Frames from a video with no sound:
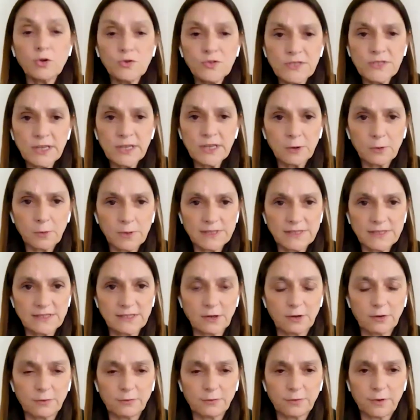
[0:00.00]

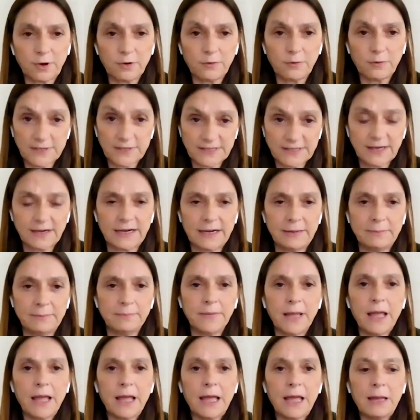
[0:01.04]
consequence of
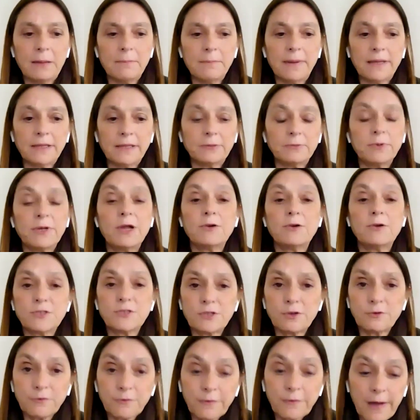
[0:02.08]
SRM. But we
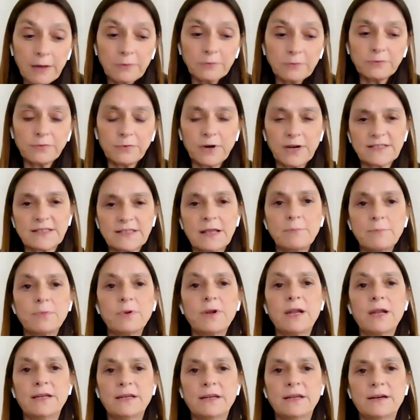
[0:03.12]
also found, for
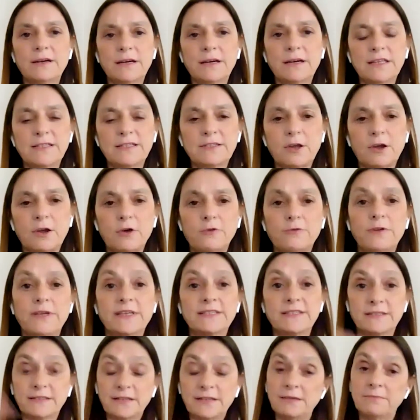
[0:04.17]
example, an increase of
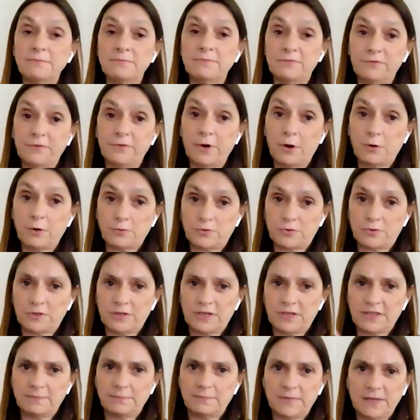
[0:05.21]
extreme flows.
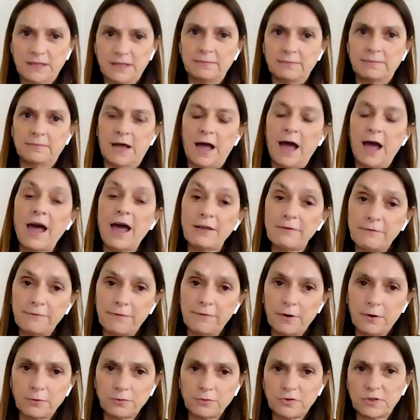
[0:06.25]
This means high
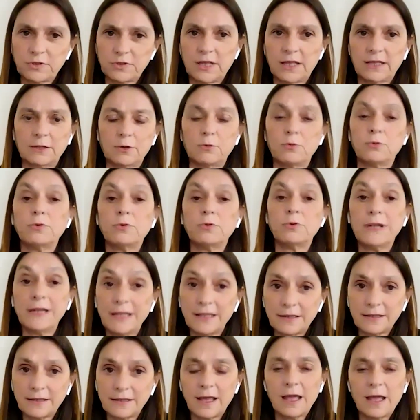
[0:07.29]
flows that could
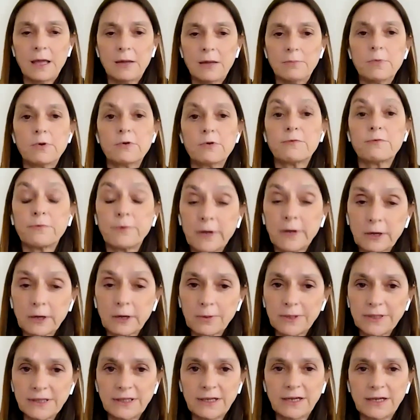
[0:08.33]
lead more
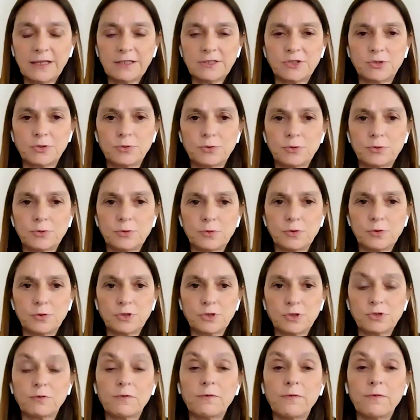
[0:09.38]
frequently to
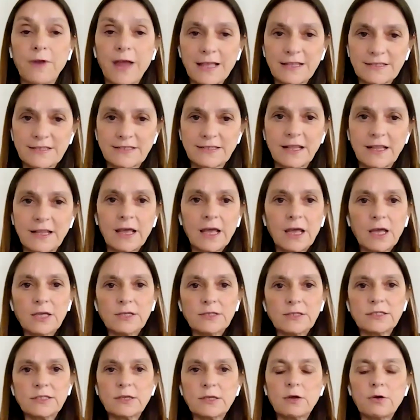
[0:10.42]
floods.
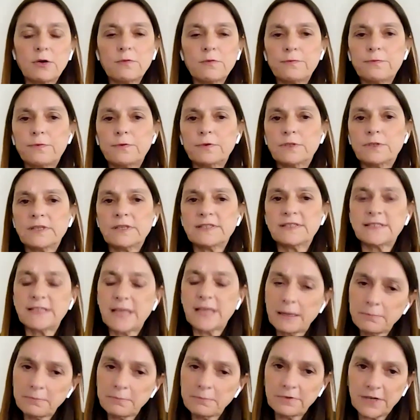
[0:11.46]
So for the
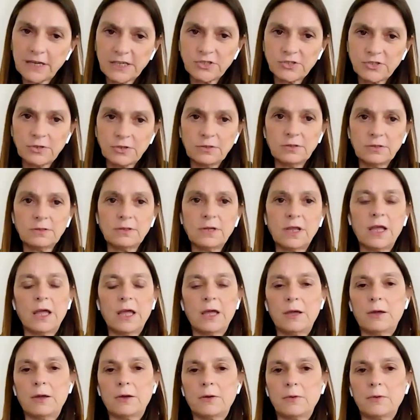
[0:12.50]
same region,